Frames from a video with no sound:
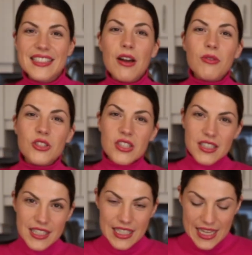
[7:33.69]
Now we're just
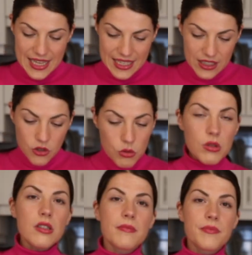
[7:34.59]
gonna let it
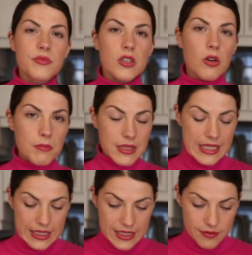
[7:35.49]
cool
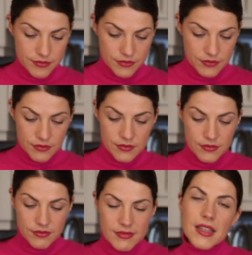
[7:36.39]
completely,
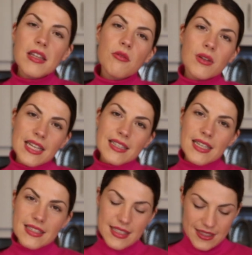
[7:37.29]
and then we can
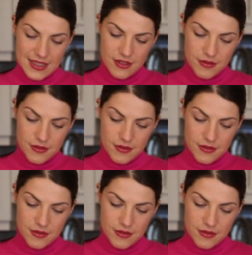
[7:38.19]
taste test it.